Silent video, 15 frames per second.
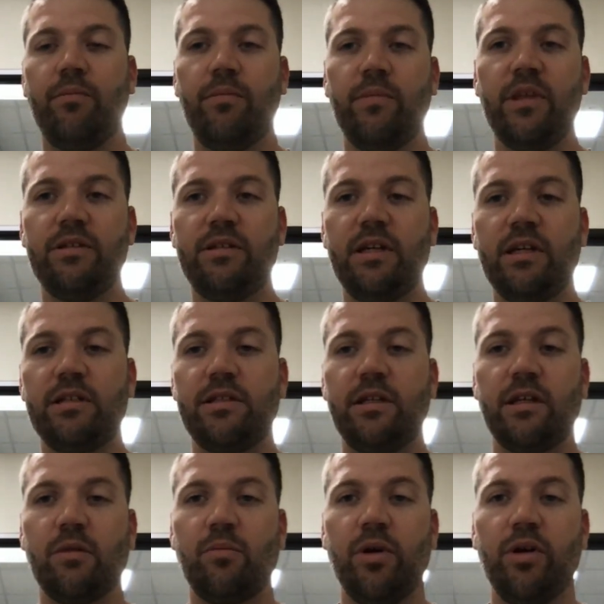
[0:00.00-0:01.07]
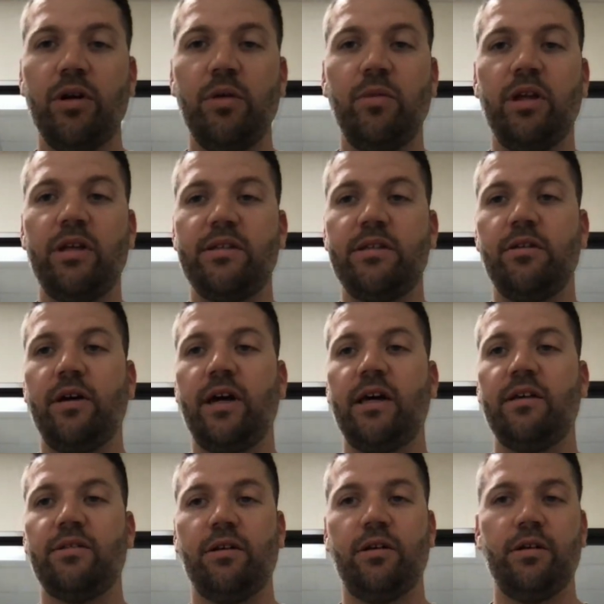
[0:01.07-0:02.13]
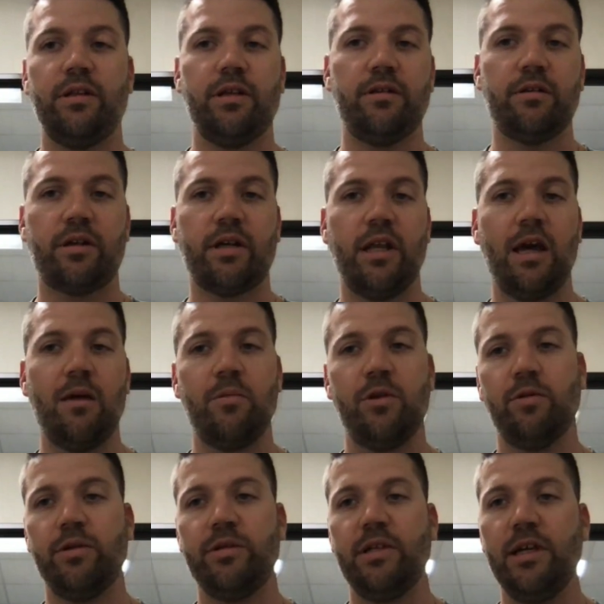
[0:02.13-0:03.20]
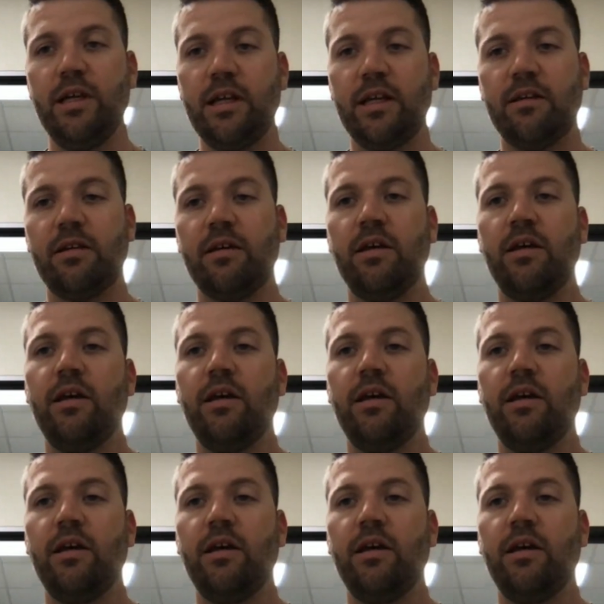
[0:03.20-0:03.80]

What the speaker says: the THC component, but it still has all the other cannabinoids in it.